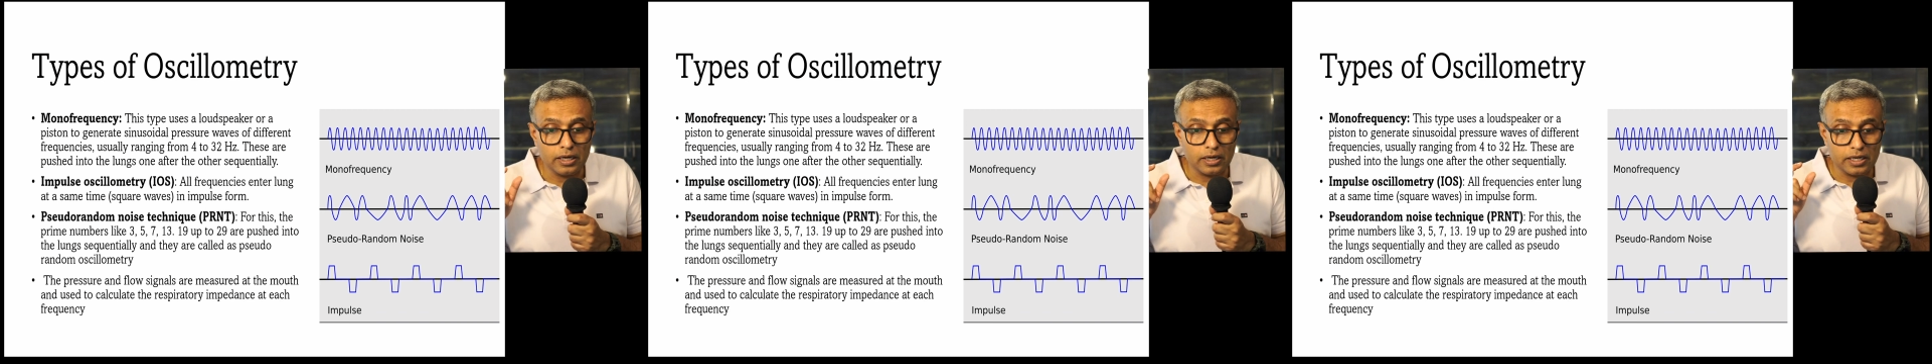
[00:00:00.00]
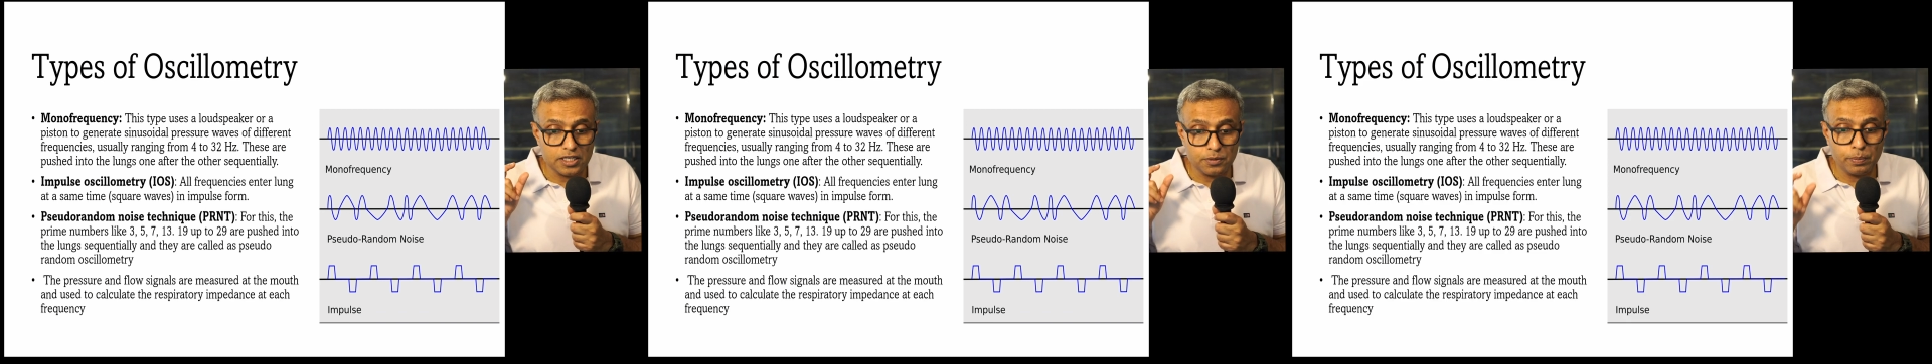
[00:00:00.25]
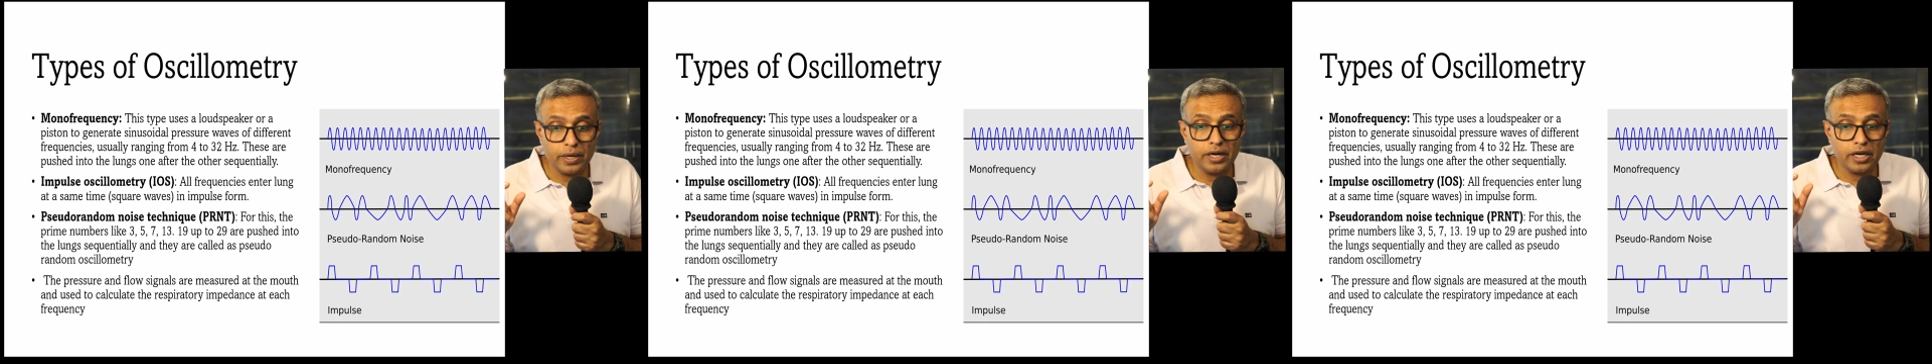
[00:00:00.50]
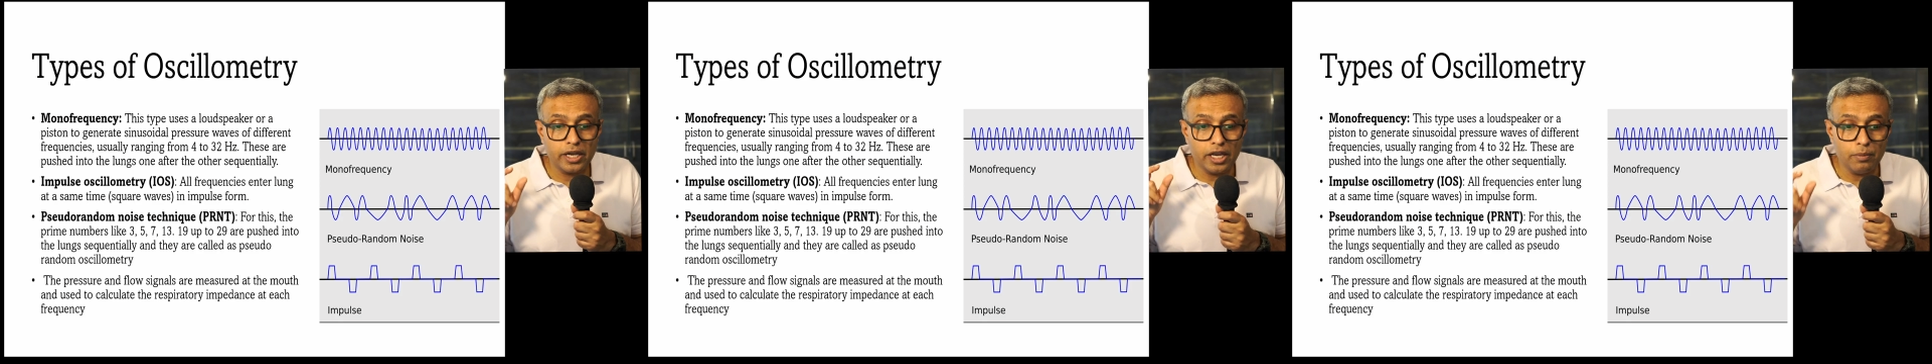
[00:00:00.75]

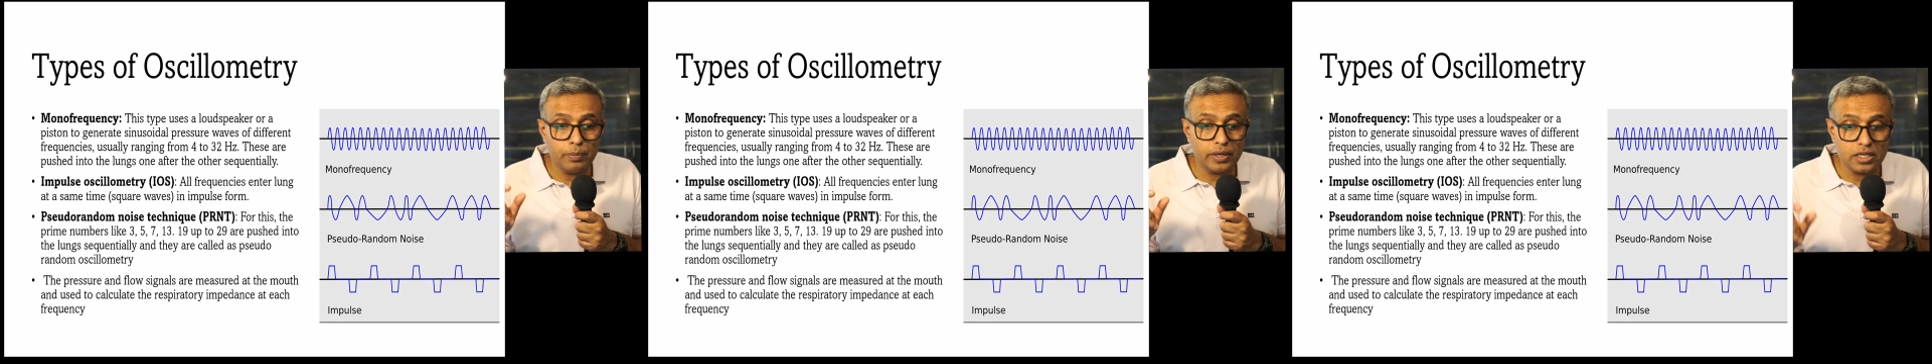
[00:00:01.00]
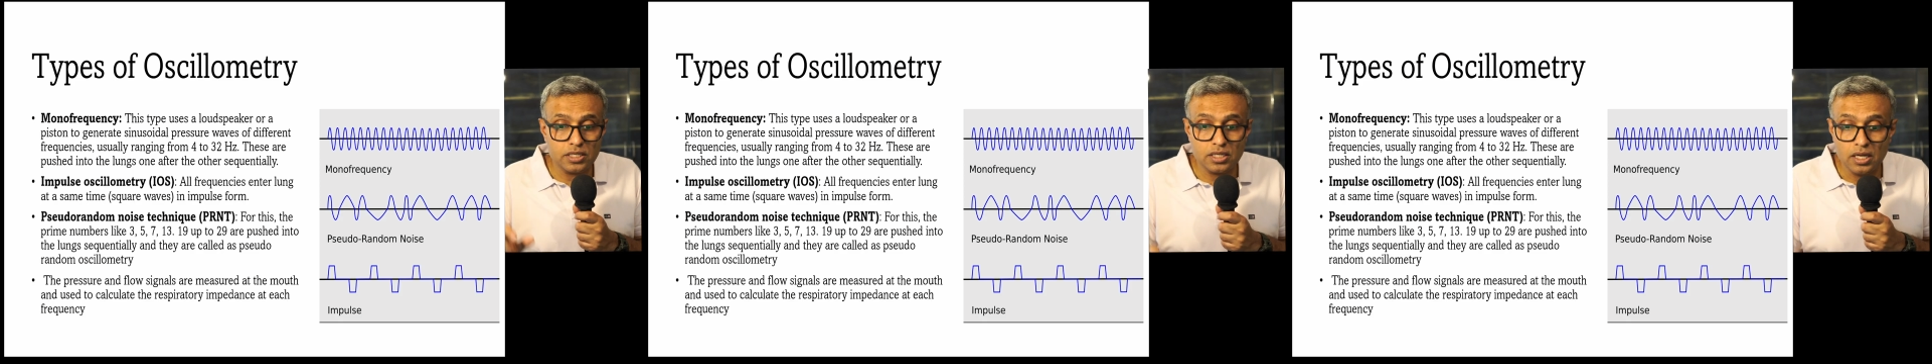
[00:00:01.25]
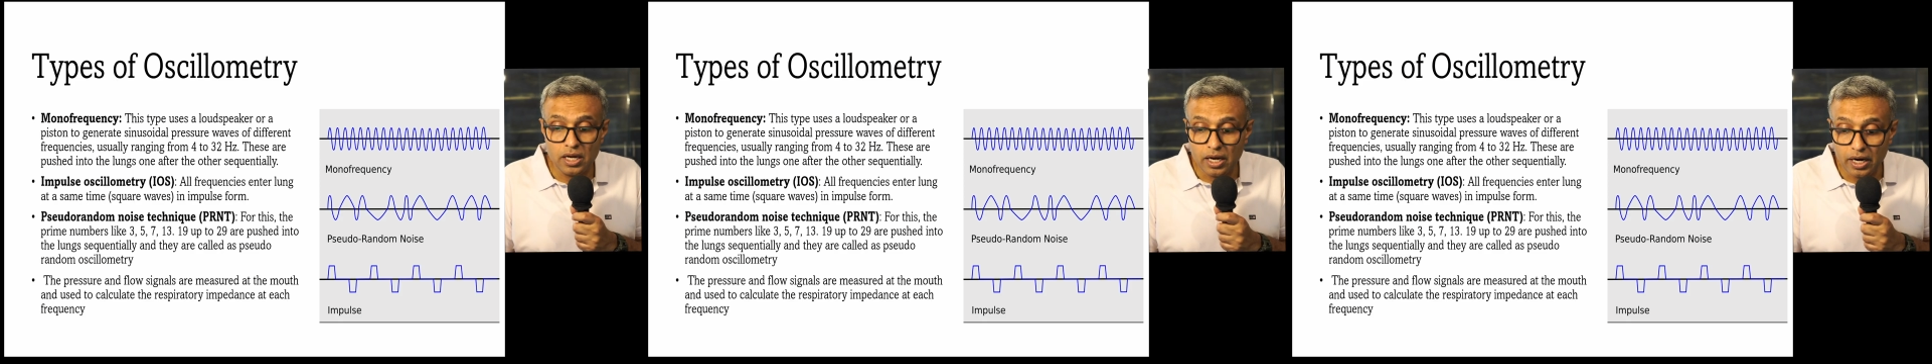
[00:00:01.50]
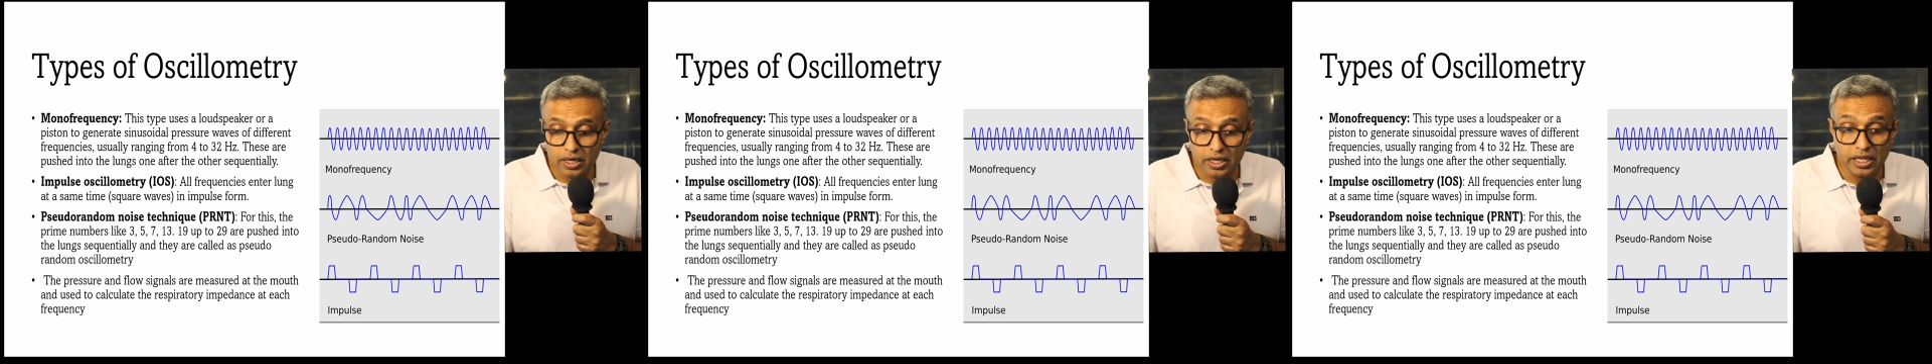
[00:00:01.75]
respiratory impedance
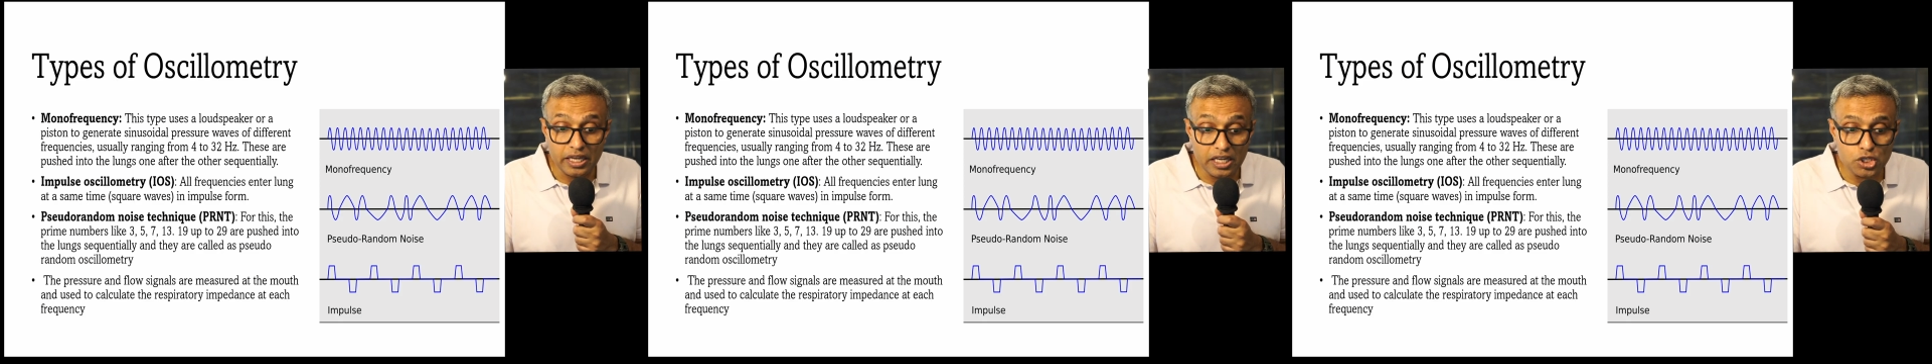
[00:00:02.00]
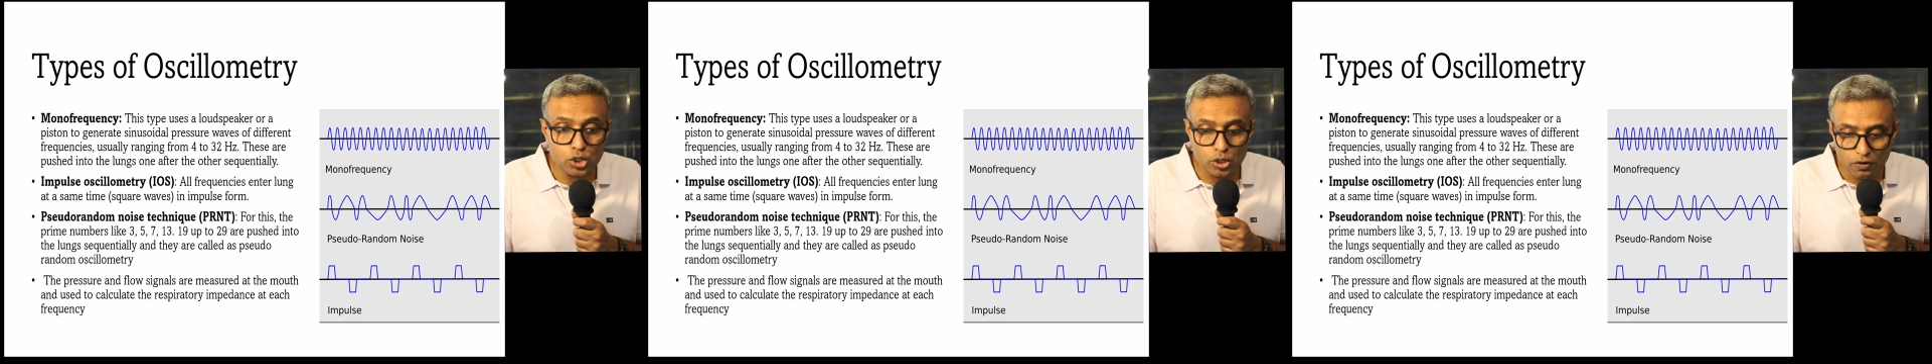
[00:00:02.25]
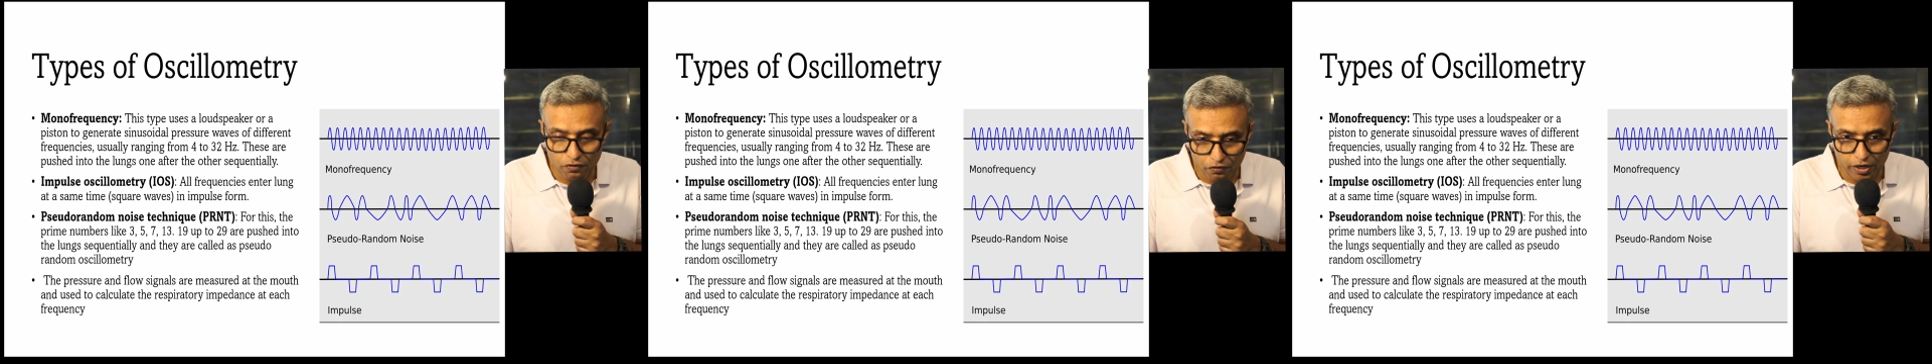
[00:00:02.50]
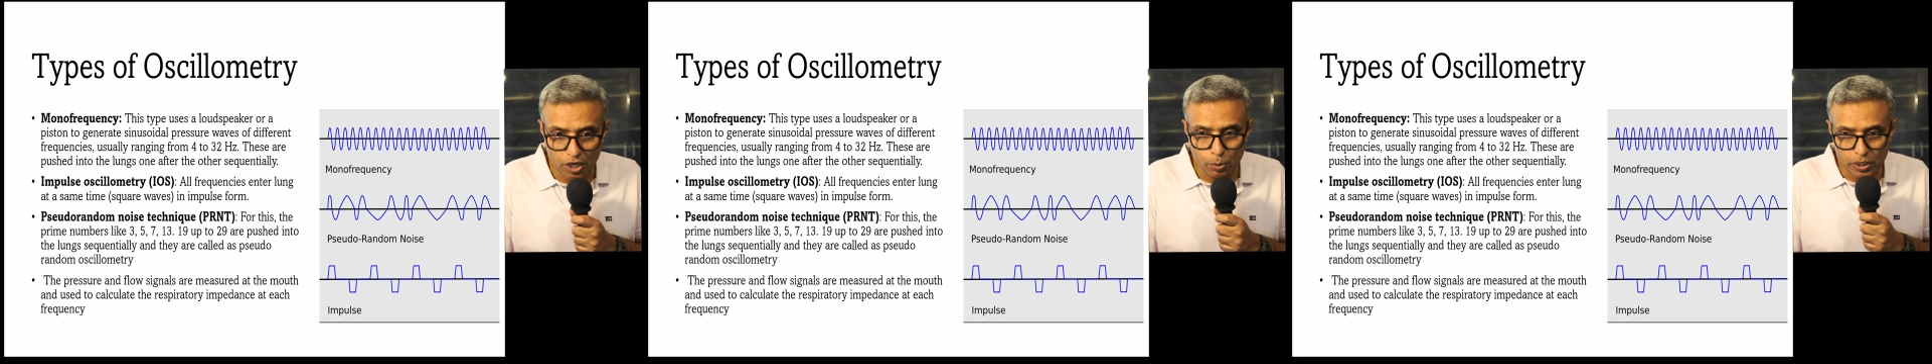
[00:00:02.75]
at each
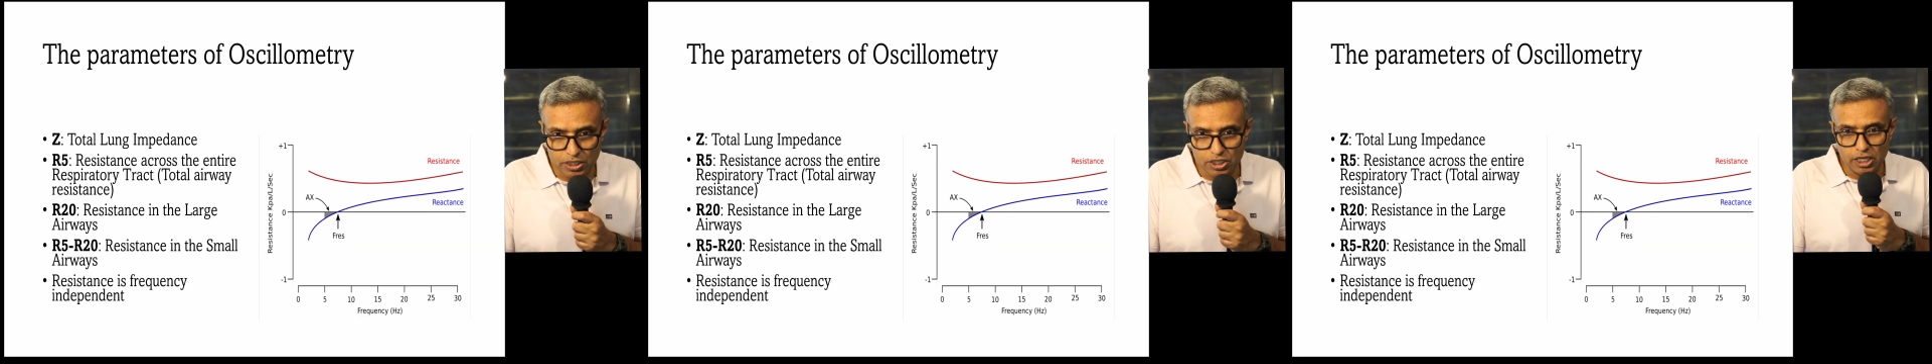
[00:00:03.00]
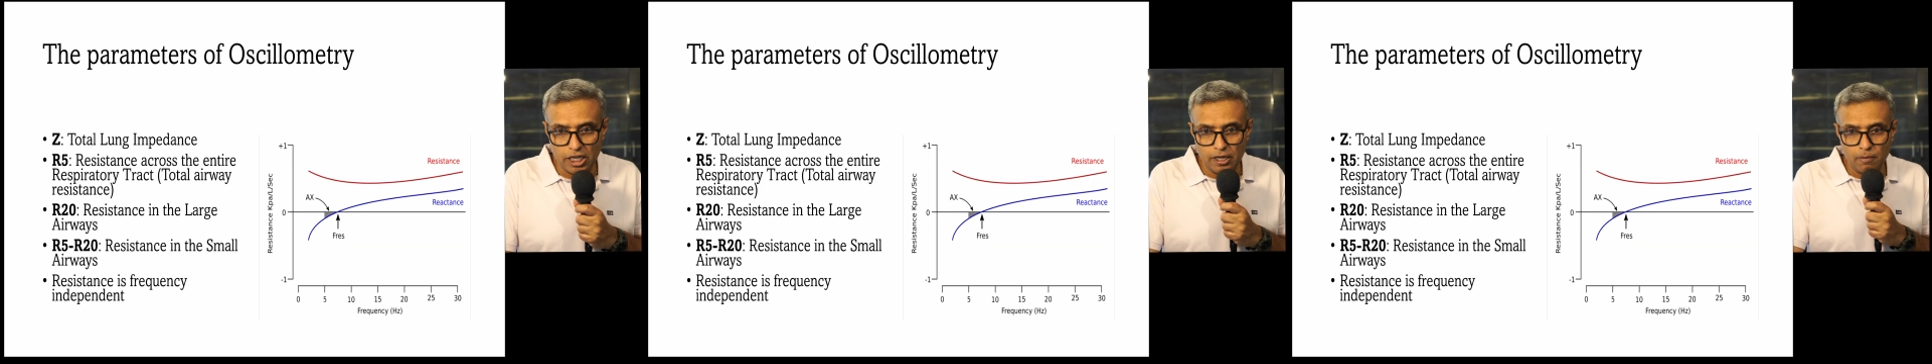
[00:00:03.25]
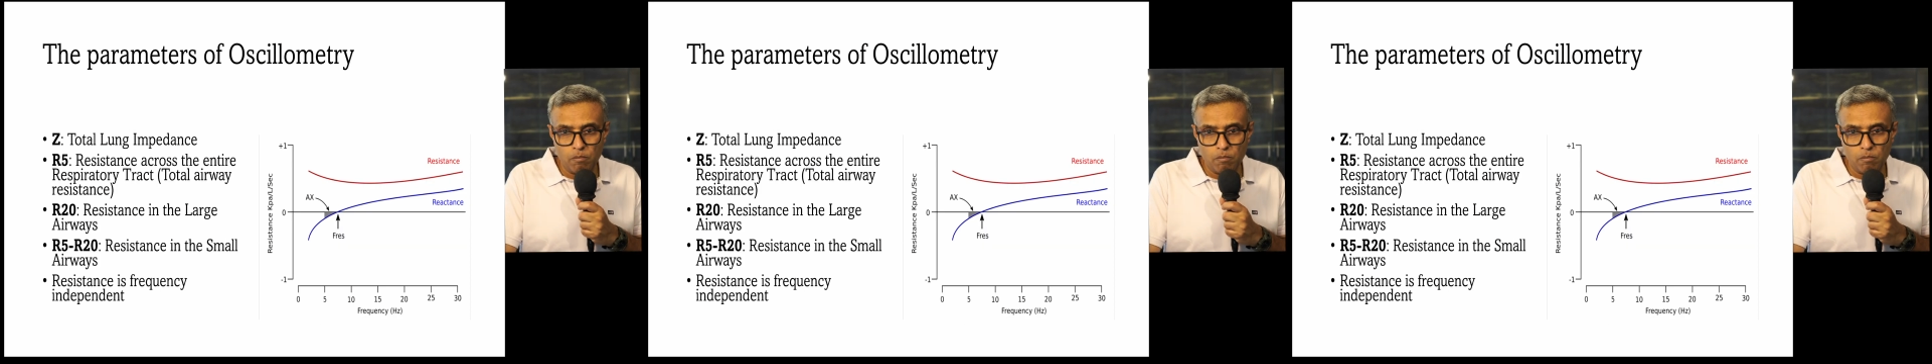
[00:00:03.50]
frequency.